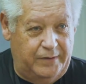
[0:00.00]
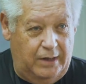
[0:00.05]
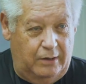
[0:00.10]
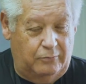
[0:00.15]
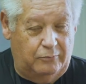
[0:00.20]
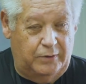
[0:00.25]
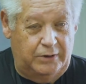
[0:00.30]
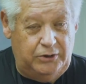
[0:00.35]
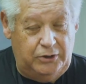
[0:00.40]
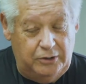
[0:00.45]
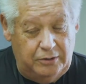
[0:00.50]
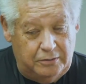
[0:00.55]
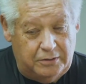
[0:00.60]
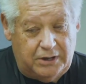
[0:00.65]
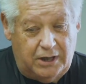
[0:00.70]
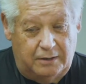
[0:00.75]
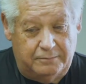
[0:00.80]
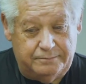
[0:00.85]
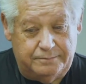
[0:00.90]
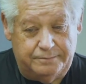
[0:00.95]
When you
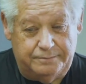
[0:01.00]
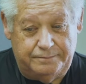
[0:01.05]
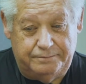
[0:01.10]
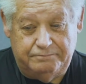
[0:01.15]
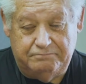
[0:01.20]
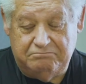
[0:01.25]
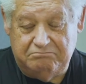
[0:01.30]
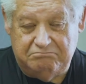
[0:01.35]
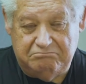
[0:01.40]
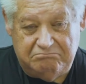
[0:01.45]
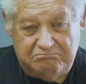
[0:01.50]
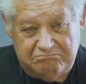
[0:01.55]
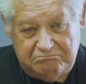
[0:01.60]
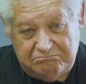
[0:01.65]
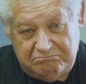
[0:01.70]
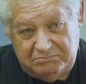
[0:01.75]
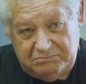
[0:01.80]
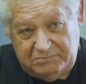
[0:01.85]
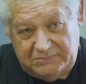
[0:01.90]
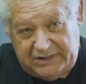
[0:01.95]
come
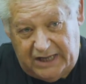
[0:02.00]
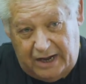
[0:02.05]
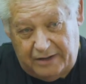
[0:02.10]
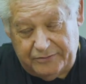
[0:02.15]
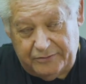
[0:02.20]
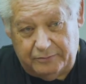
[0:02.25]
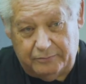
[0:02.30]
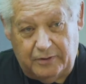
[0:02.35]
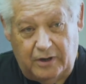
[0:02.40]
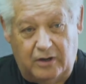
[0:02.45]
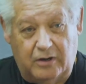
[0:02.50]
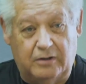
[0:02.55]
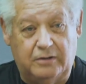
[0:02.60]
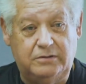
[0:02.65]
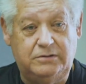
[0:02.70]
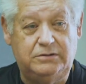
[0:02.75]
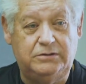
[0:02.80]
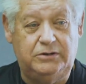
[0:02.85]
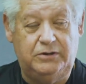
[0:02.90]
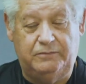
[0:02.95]
down the road
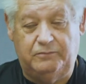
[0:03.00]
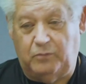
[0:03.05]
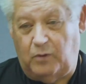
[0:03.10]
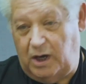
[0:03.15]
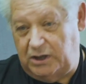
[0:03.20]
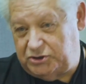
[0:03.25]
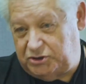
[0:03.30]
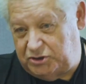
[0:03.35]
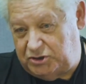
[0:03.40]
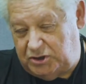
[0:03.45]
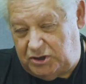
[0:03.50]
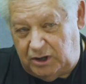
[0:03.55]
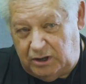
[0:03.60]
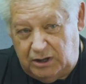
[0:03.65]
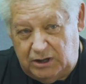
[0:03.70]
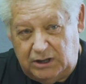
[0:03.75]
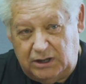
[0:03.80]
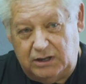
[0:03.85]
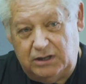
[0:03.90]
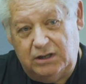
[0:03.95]
and you've watched their
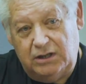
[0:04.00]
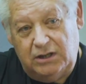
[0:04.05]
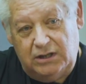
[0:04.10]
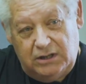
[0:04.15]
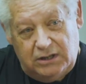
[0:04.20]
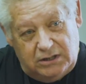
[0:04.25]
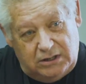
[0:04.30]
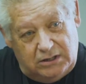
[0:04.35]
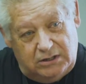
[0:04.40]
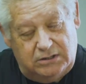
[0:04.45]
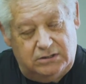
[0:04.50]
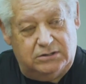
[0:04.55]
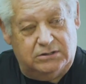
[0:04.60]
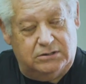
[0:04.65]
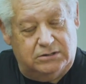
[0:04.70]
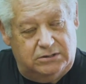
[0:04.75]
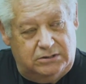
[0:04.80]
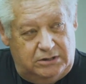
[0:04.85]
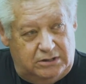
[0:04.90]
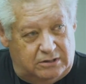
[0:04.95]
little,
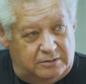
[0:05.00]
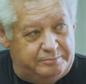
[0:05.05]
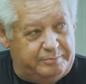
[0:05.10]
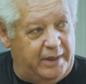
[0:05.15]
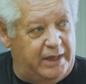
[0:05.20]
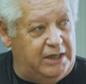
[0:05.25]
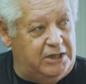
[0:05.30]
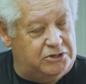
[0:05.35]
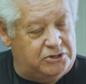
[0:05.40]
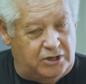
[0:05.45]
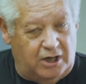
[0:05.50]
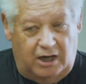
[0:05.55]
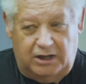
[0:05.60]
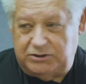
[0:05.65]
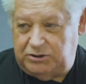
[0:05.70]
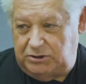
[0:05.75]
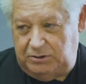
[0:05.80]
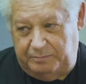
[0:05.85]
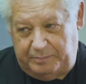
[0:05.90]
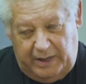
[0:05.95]
penny
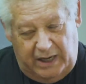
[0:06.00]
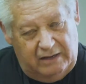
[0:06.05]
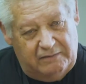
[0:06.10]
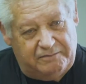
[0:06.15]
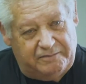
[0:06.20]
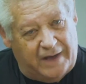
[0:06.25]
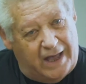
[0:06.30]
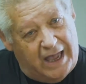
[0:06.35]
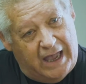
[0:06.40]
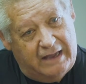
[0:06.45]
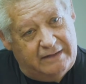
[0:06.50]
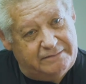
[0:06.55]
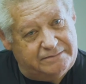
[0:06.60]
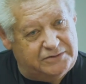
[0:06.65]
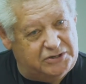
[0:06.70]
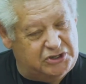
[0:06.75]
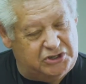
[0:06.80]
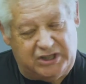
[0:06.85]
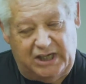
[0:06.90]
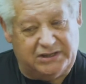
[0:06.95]
charts, you pay 5
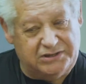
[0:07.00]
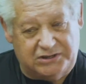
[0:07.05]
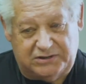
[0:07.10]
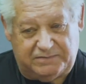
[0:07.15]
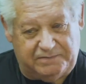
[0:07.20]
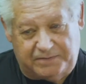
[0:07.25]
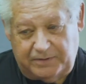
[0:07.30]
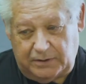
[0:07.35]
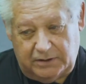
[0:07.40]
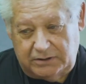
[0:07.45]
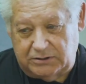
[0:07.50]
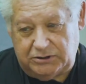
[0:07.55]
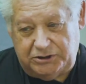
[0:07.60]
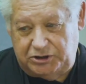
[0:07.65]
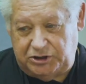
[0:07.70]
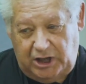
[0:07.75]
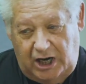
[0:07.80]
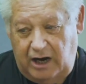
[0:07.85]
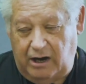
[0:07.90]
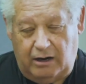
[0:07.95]
cents for a
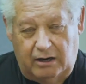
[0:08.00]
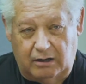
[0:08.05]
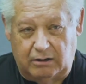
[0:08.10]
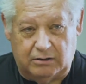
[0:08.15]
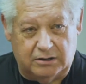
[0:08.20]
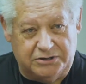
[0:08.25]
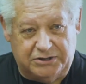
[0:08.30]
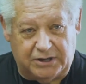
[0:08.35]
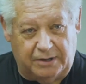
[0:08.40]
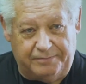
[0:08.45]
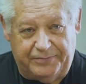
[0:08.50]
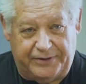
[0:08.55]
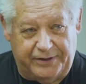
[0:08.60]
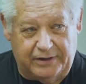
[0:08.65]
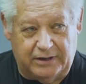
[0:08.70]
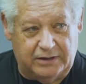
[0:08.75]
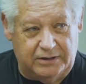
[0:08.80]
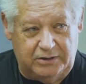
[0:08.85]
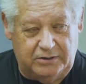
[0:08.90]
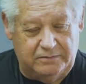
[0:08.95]
share or
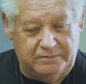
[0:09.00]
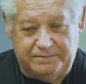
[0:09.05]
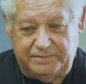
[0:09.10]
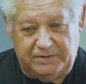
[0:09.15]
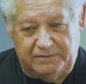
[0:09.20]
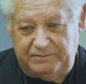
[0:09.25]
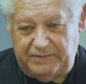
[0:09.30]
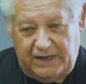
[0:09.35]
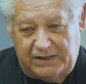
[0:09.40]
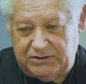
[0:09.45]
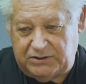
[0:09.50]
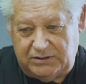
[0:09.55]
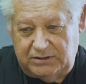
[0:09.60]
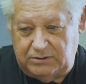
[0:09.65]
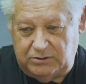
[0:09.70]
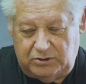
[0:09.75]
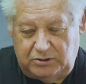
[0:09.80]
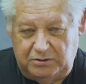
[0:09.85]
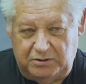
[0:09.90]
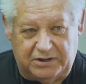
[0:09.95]
something and you've
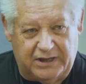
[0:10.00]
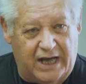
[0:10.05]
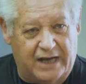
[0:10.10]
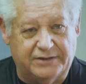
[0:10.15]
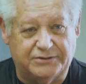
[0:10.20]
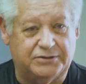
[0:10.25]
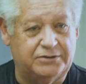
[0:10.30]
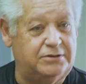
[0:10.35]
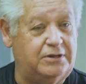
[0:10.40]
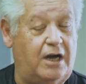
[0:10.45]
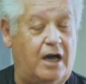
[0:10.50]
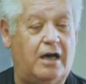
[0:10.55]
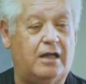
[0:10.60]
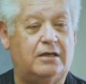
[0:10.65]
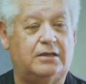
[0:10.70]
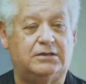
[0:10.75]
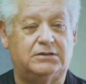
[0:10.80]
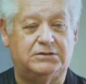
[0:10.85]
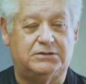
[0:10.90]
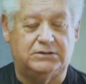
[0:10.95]
invested
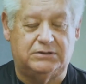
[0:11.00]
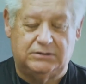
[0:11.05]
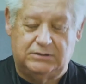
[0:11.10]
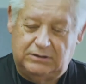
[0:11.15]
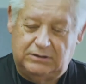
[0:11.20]
$2,000.